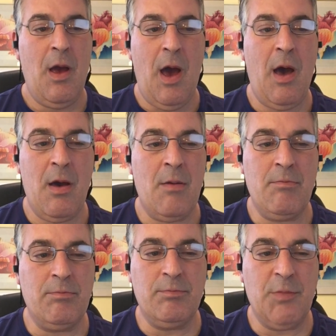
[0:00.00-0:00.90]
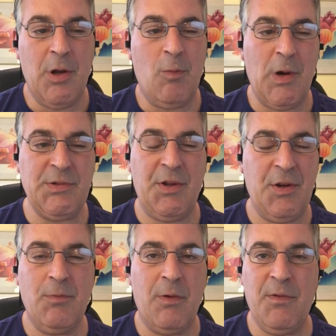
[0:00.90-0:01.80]
wants to
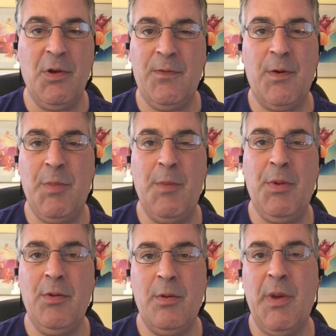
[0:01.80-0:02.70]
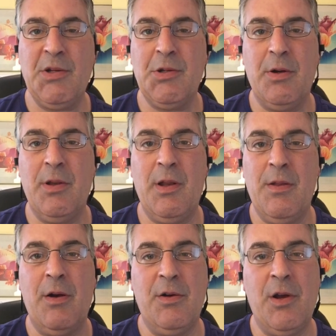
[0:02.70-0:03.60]
do reviews for people and make sure that
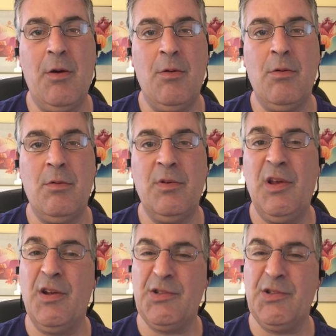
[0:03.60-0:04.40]
there are no